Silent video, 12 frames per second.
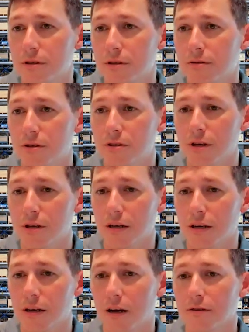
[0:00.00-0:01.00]
that you can
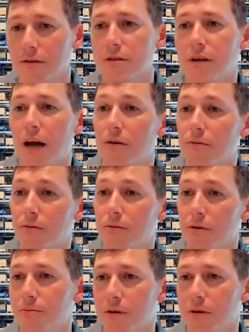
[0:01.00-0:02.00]
check out, see how we're
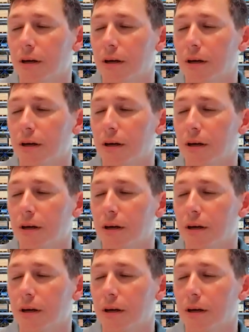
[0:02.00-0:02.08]
helping.